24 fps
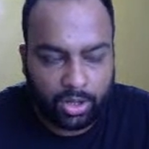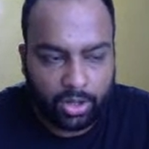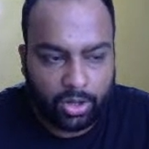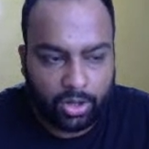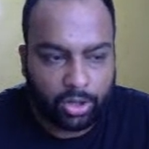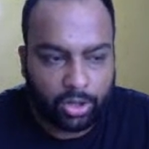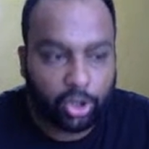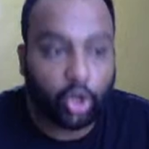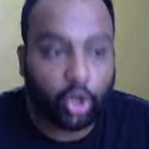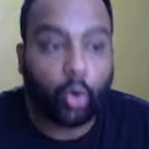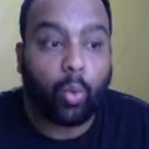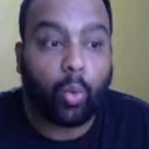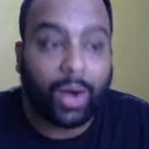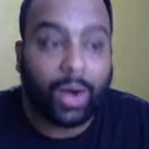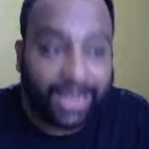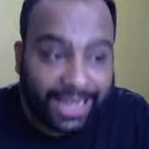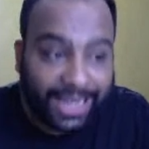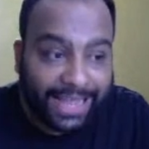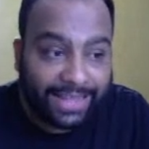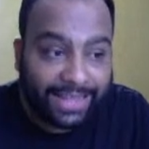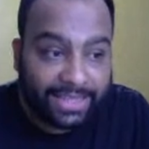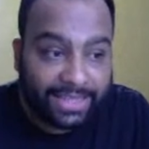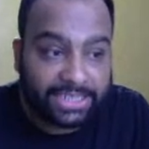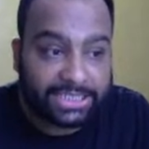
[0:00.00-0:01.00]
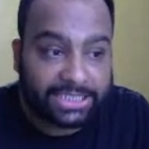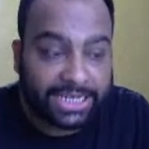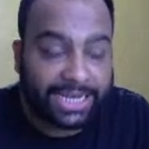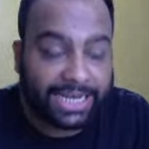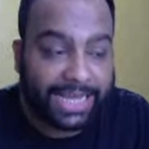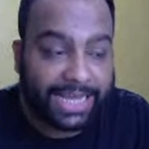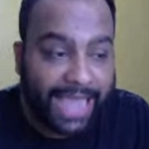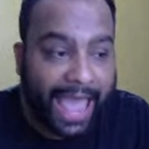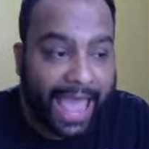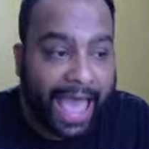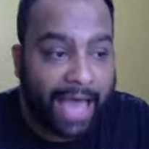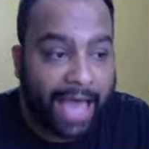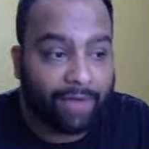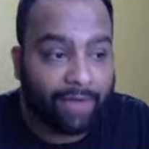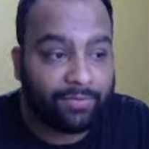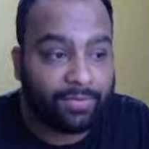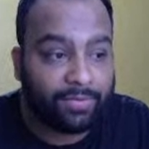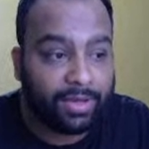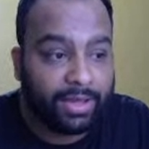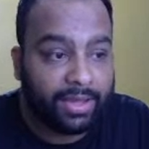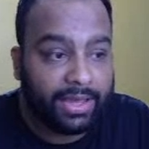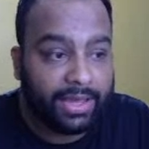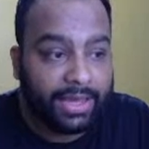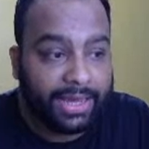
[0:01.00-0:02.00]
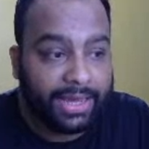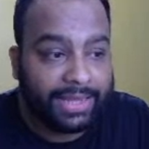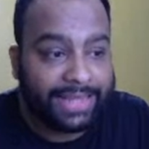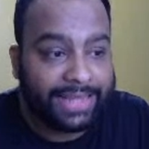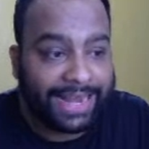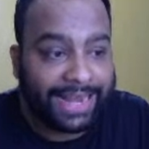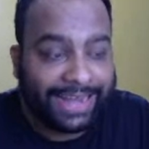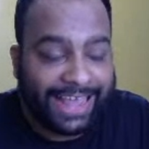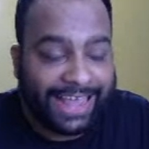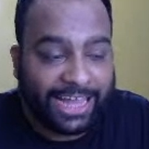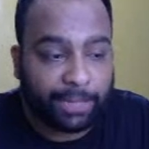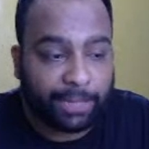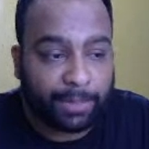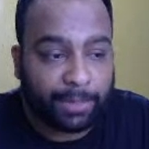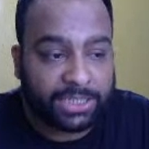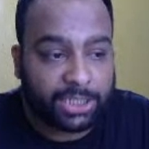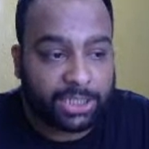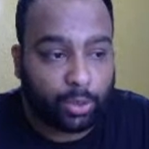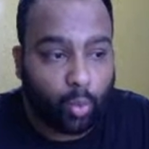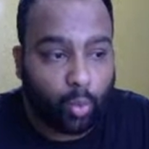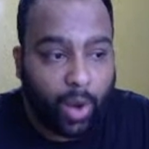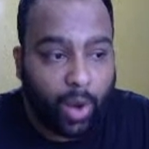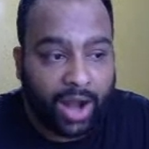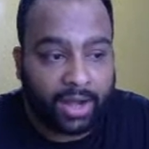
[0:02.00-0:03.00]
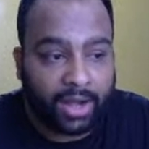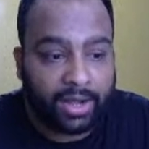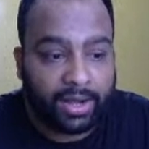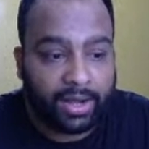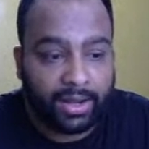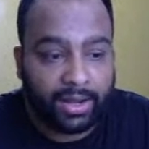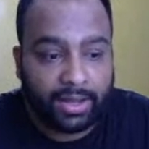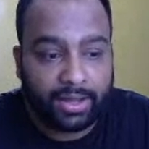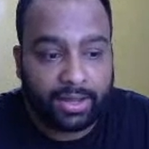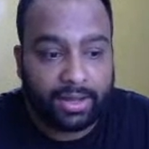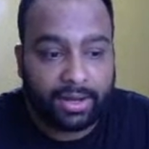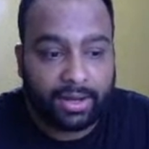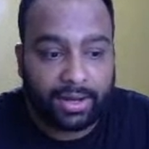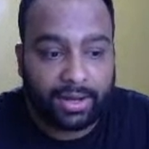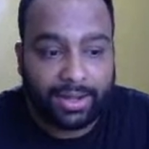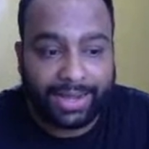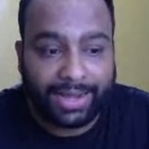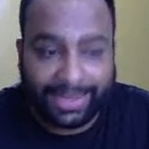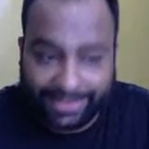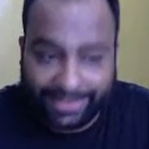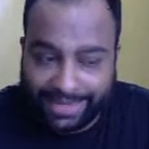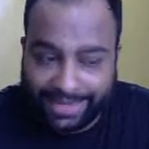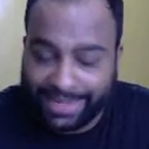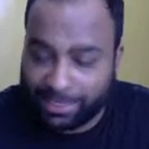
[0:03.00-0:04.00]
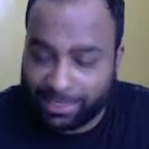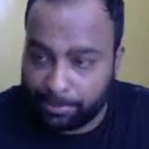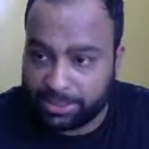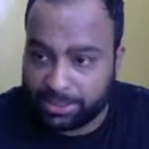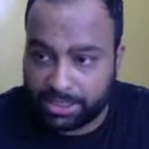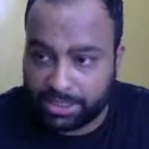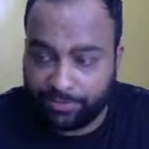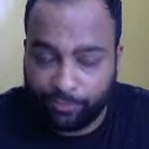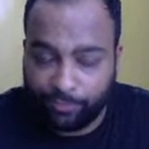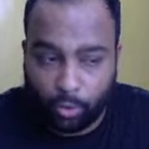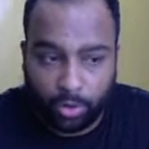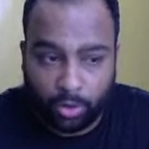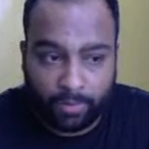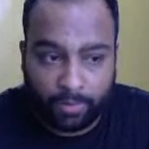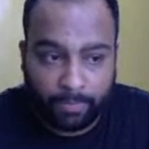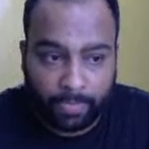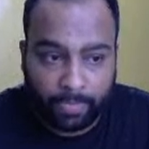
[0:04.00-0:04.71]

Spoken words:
So what I essentially have is that expression 1 less than expression 4.